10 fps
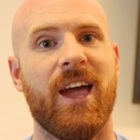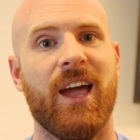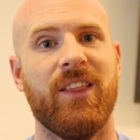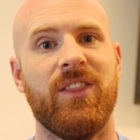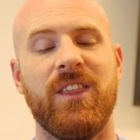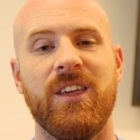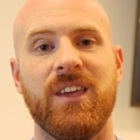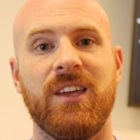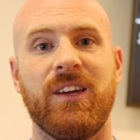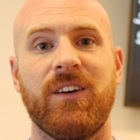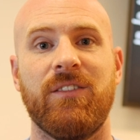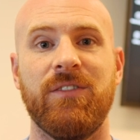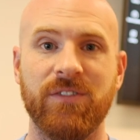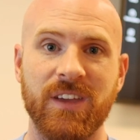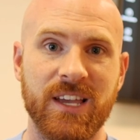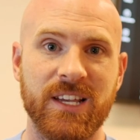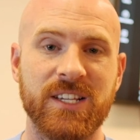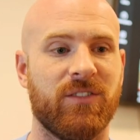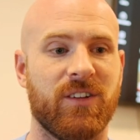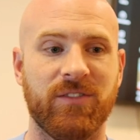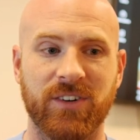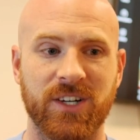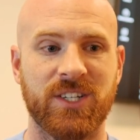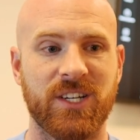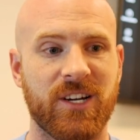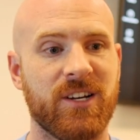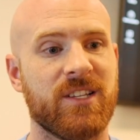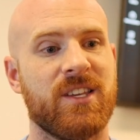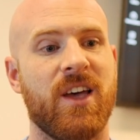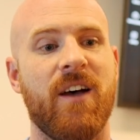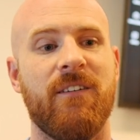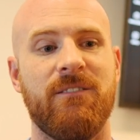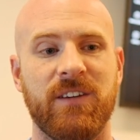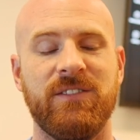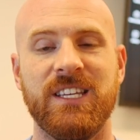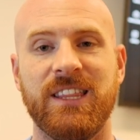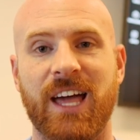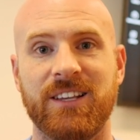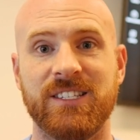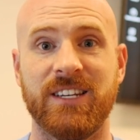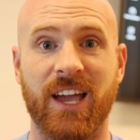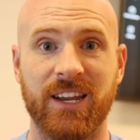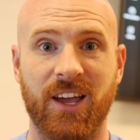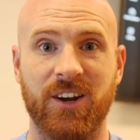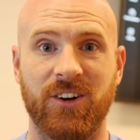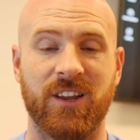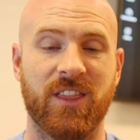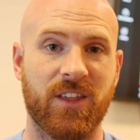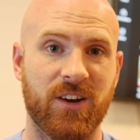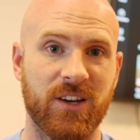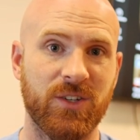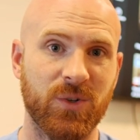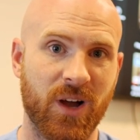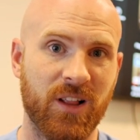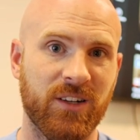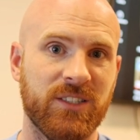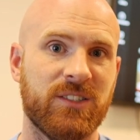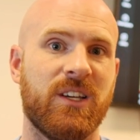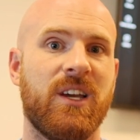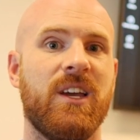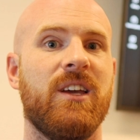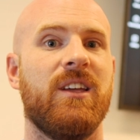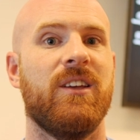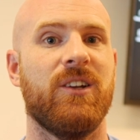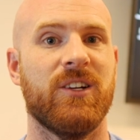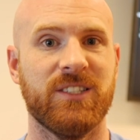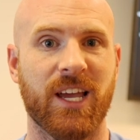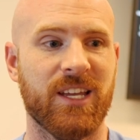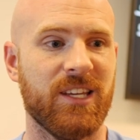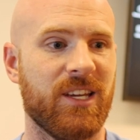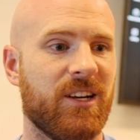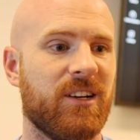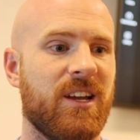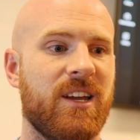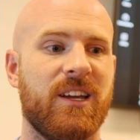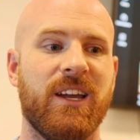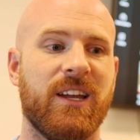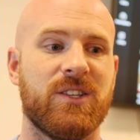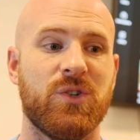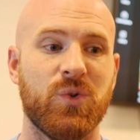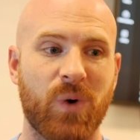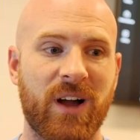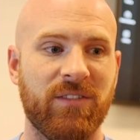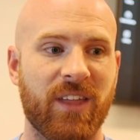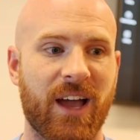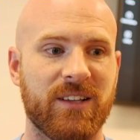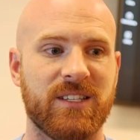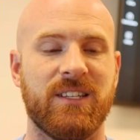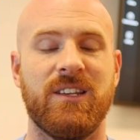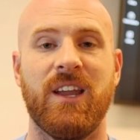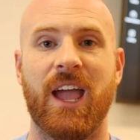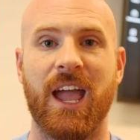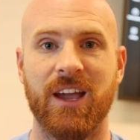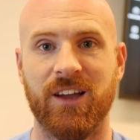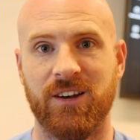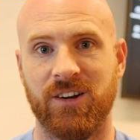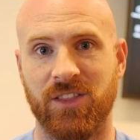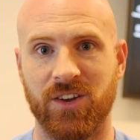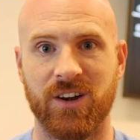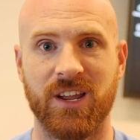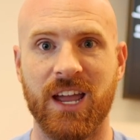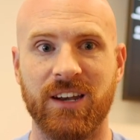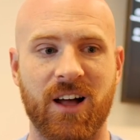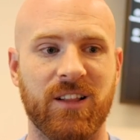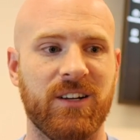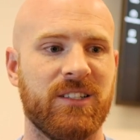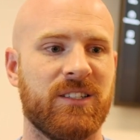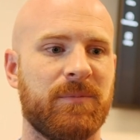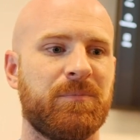And the fees for the first year, it's $15,932. Your second year, it's $12,838.